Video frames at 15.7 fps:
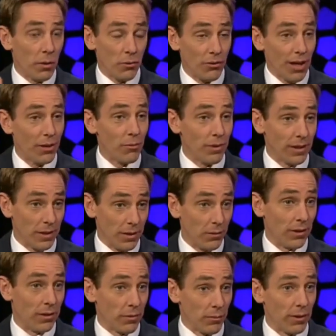I was chatting with,
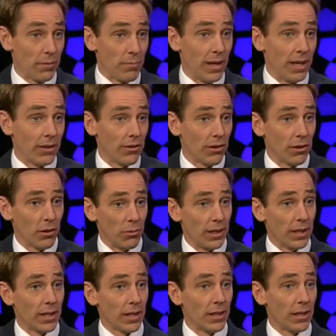with, with men during the
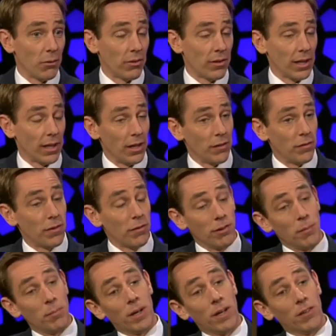week and they were saying, I have
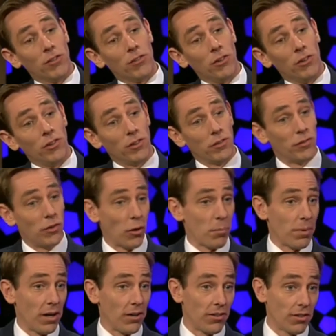three pairs of shoes or four
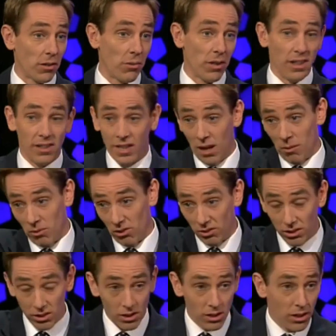pairs, just go in, that one.
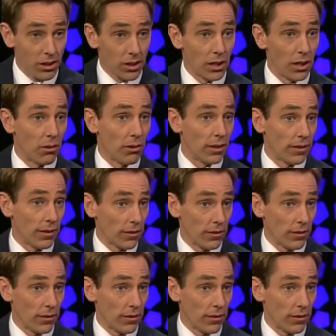You know, and